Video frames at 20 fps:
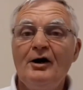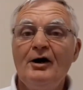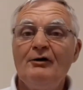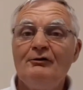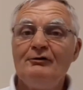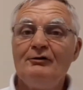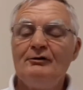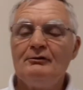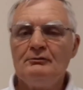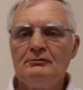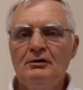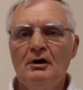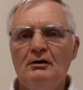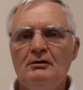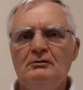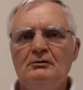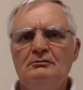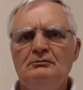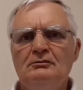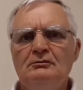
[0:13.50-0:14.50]
What
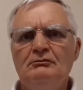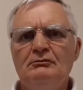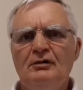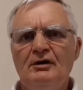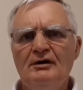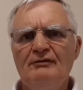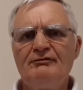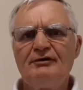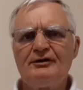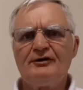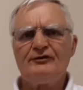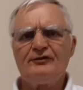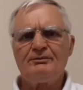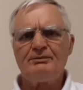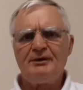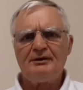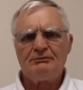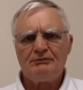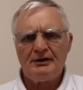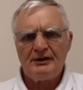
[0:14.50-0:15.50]
if I
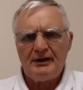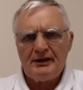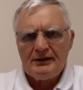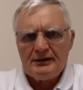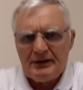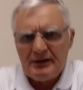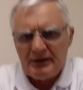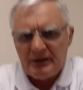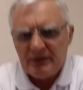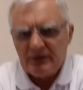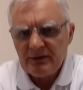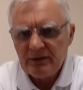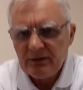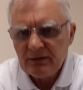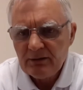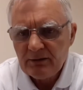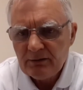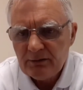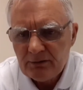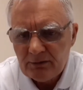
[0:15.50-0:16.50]
disappeared way down there?
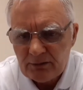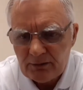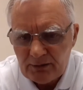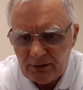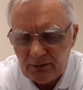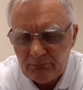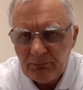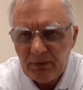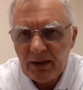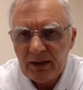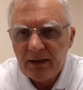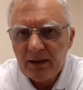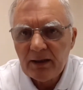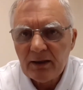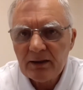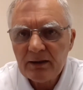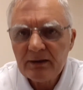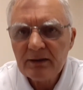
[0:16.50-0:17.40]
Come back here.